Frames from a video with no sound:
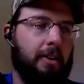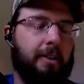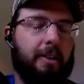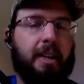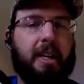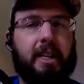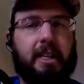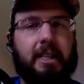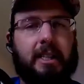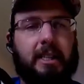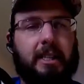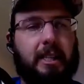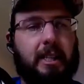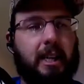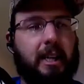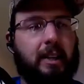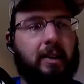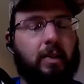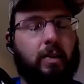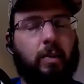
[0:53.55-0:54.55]

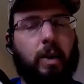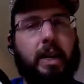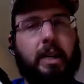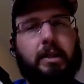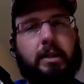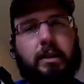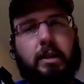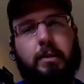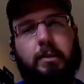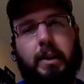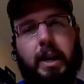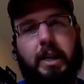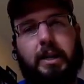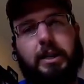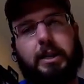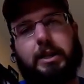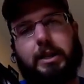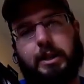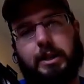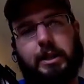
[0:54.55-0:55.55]
this weighs too
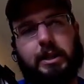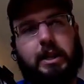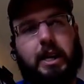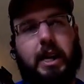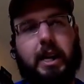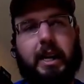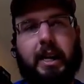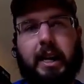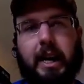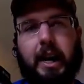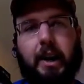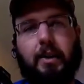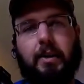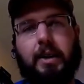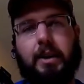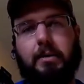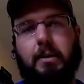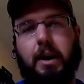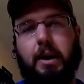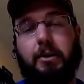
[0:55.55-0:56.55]
much to just kind of
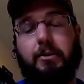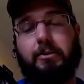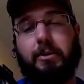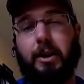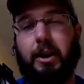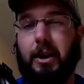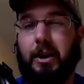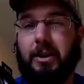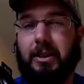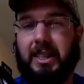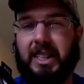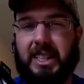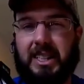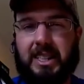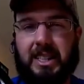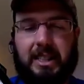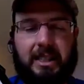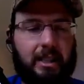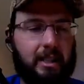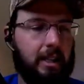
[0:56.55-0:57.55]
carry around for a long
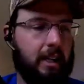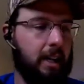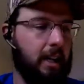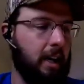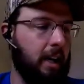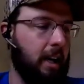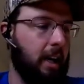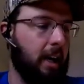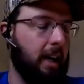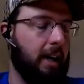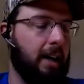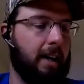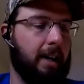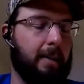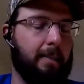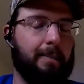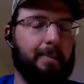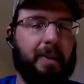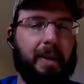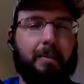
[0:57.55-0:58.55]
distance.
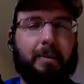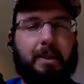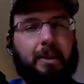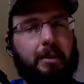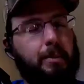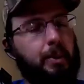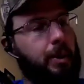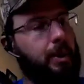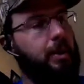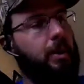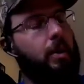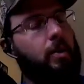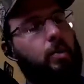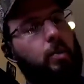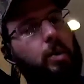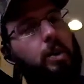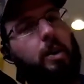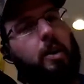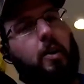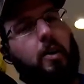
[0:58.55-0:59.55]
Um, I mean, you put it on
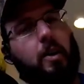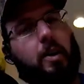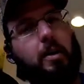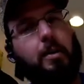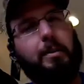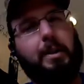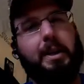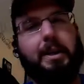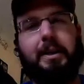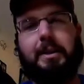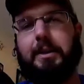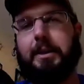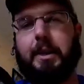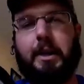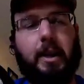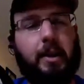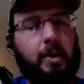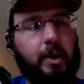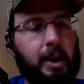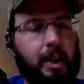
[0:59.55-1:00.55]
one arm, and you
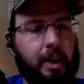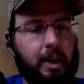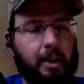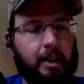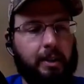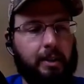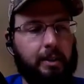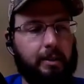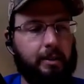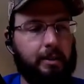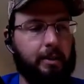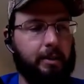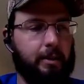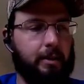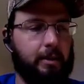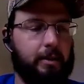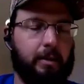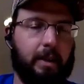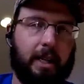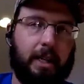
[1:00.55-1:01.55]
know you're
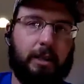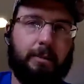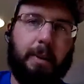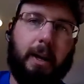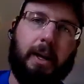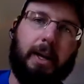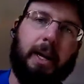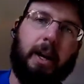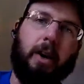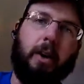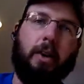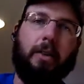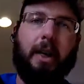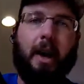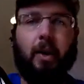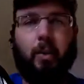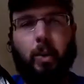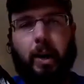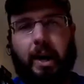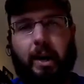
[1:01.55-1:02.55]
you're expelling all
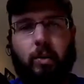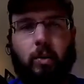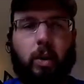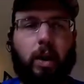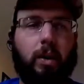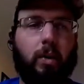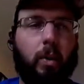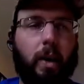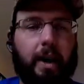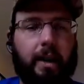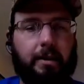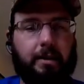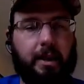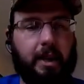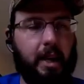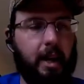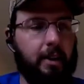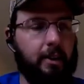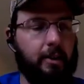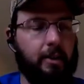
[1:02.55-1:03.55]
that weight one way or
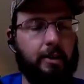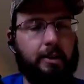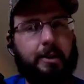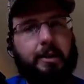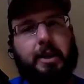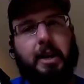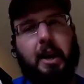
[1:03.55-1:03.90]
the other, or you